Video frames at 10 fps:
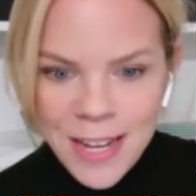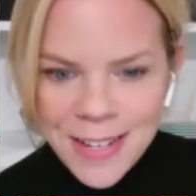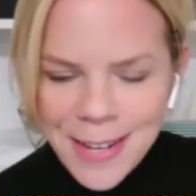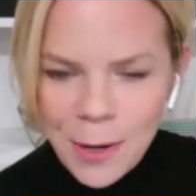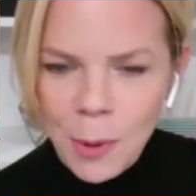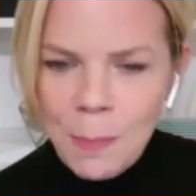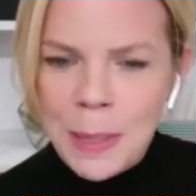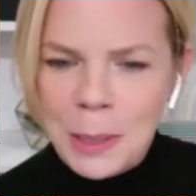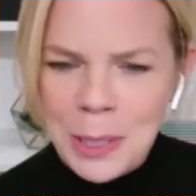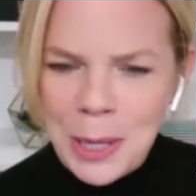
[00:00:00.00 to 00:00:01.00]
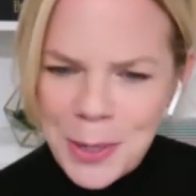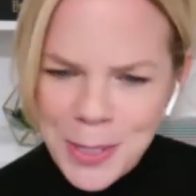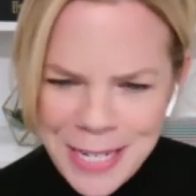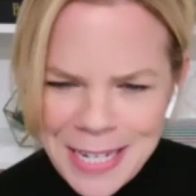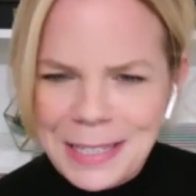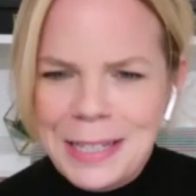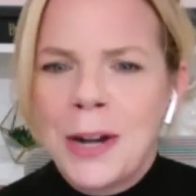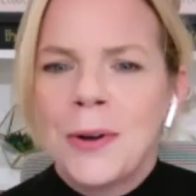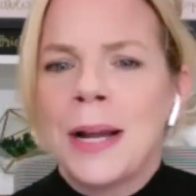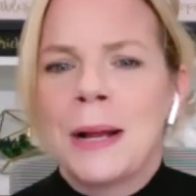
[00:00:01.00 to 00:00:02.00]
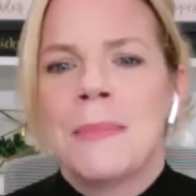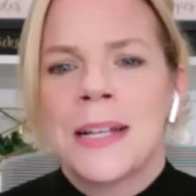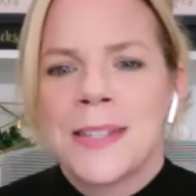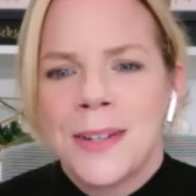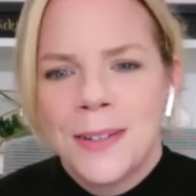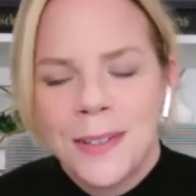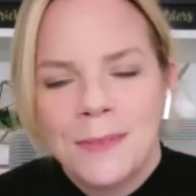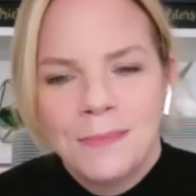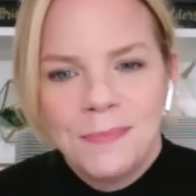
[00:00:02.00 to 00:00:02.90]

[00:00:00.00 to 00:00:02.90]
It's like we're building our decluttering muscle.